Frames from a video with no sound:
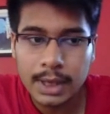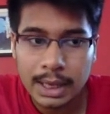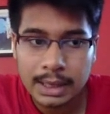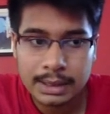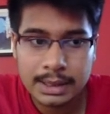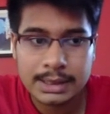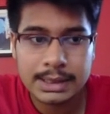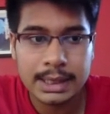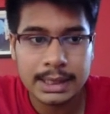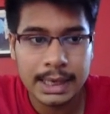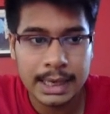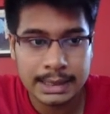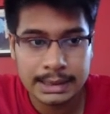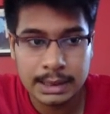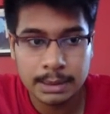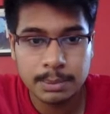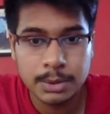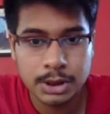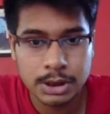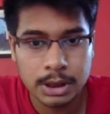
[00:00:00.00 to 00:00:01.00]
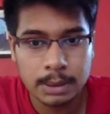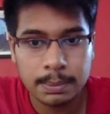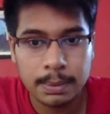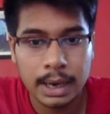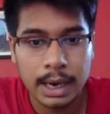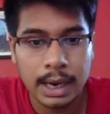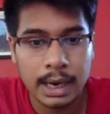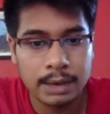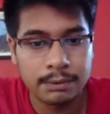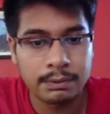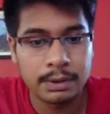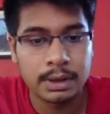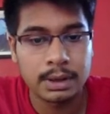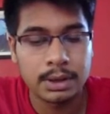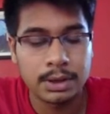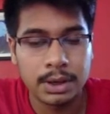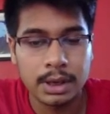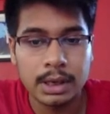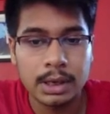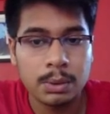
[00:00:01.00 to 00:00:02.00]
This attacks the bishop and we
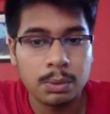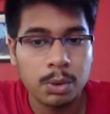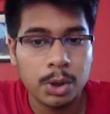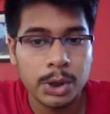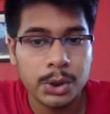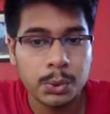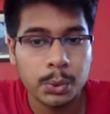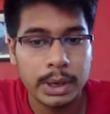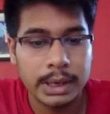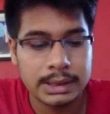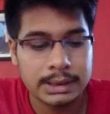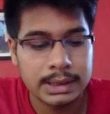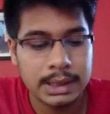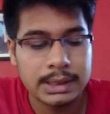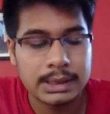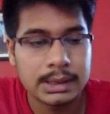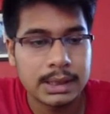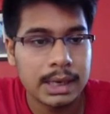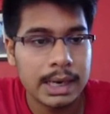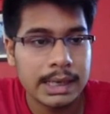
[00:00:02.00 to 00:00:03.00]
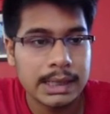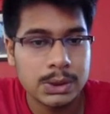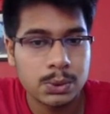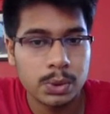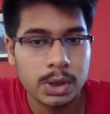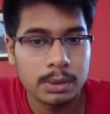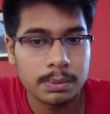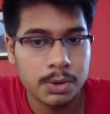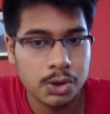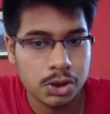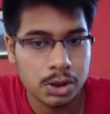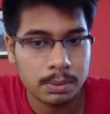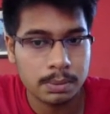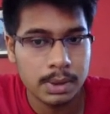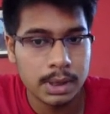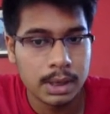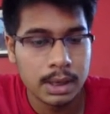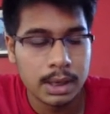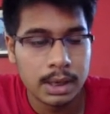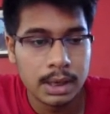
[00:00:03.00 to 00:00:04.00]
really want to extend the light square bishop.